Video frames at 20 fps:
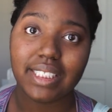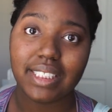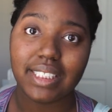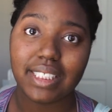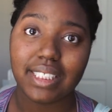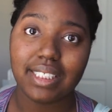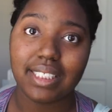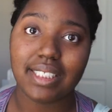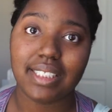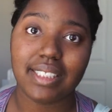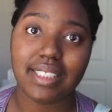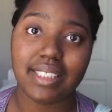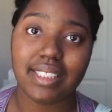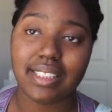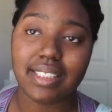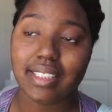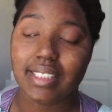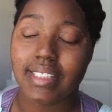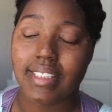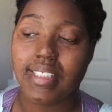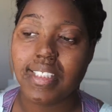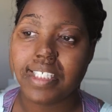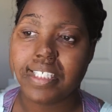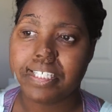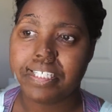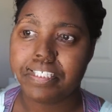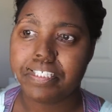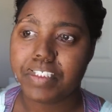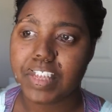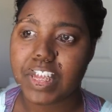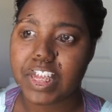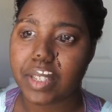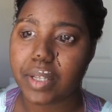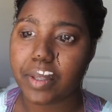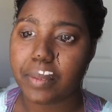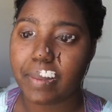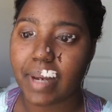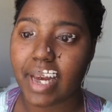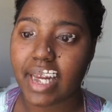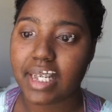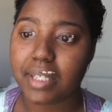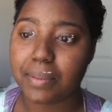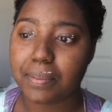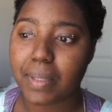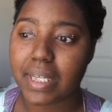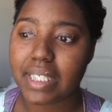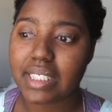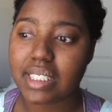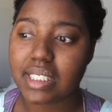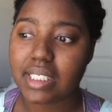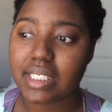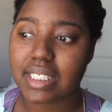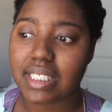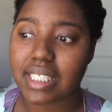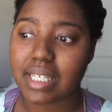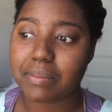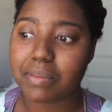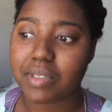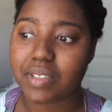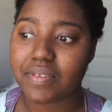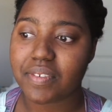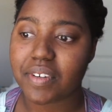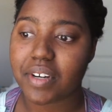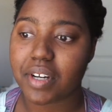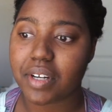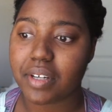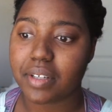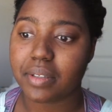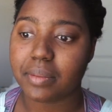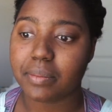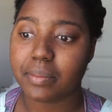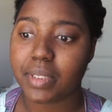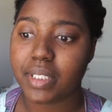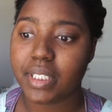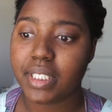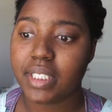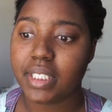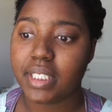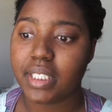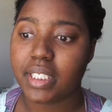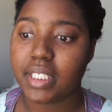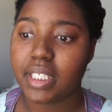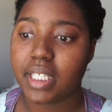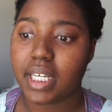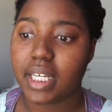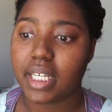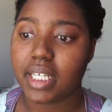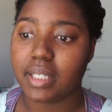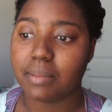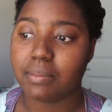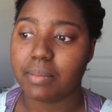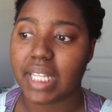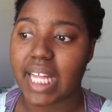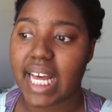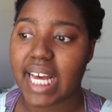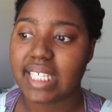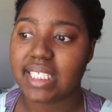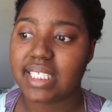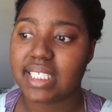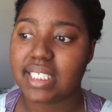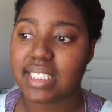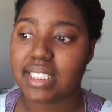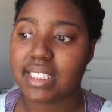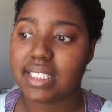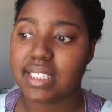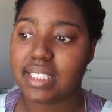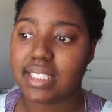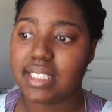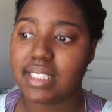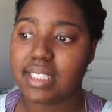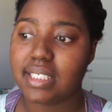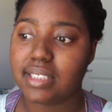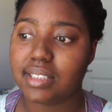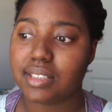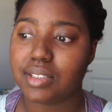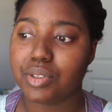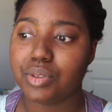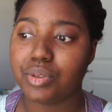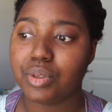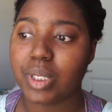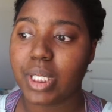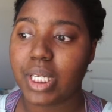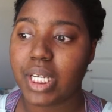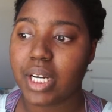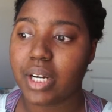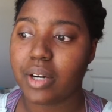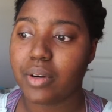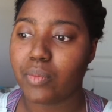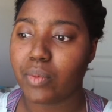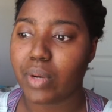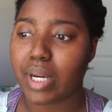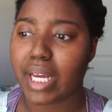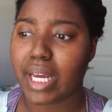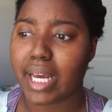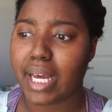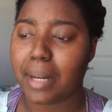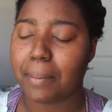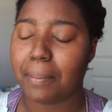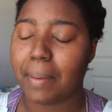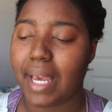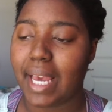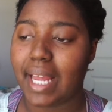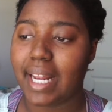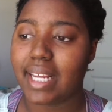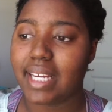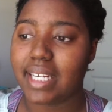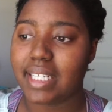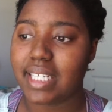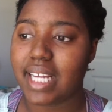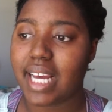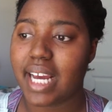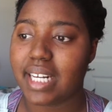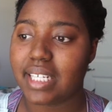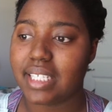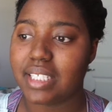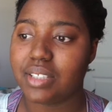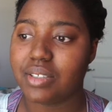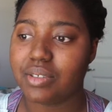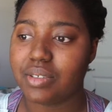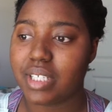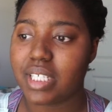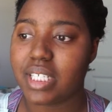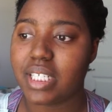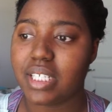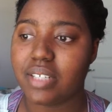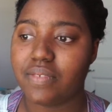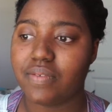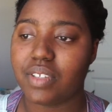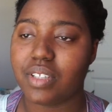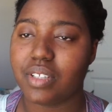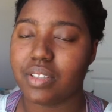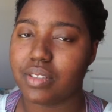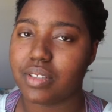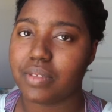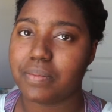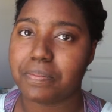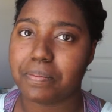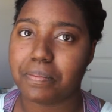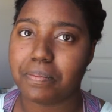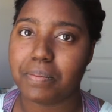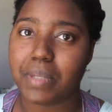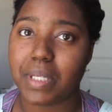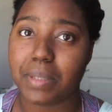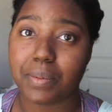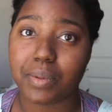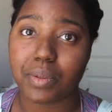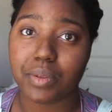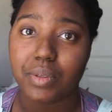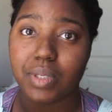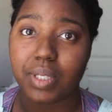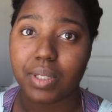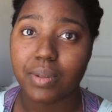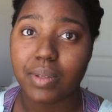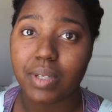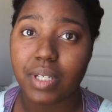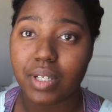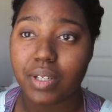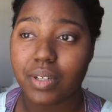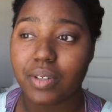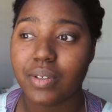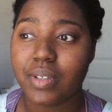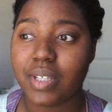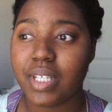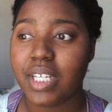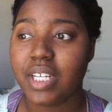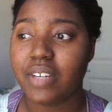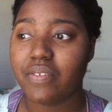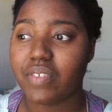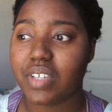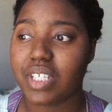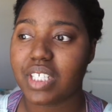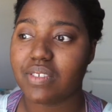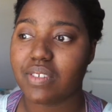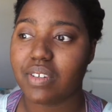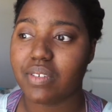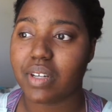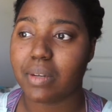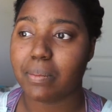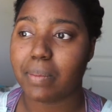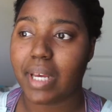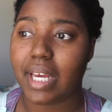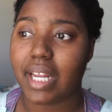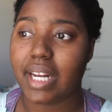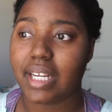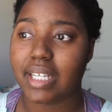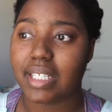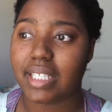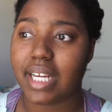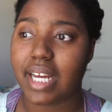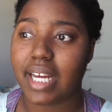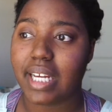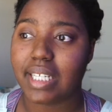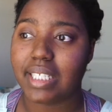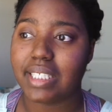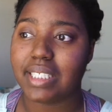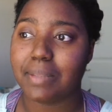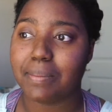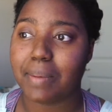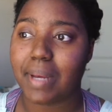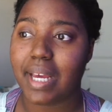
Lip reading: let's just get into the video. It stems from last school year when I got a panic attack disorder. For those of people who don't know, first of all, what a panic attack is